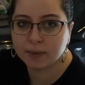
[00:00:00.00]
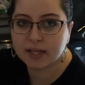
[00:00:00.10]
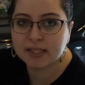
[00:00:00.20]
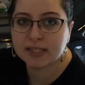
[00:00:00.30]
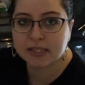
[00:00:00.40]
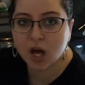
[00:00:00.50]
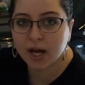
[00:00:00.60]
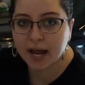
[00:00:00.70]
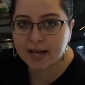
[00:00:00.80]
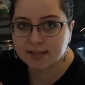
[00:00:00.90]
because it's
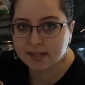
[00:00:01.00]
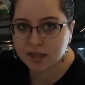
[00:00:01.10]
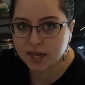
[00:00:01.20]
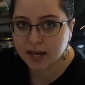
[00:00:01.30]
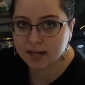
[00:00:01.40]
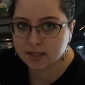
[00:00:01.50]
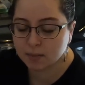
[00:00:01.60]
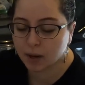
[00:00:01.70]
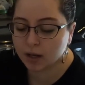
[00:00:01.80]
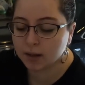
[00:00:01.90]
not as thick as the
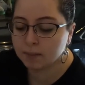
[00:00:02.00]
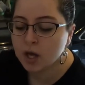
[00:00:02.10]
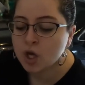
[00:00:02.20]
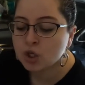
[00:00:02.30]
bottom.